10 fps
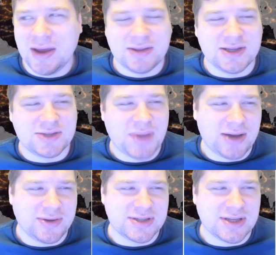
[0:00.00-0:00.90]
This
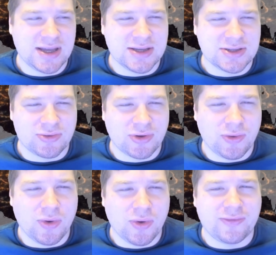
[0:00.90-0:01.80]
policy is a
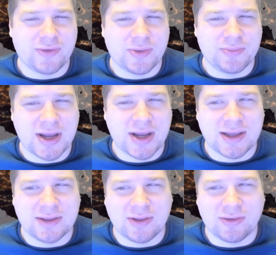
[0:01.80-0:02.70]
reward for
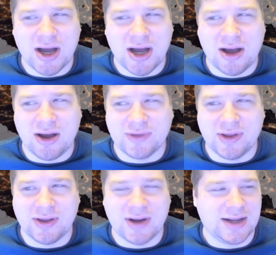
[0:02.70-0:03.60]
breaking the law of
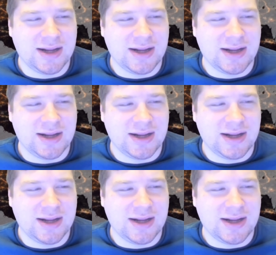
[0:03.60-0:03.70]
the United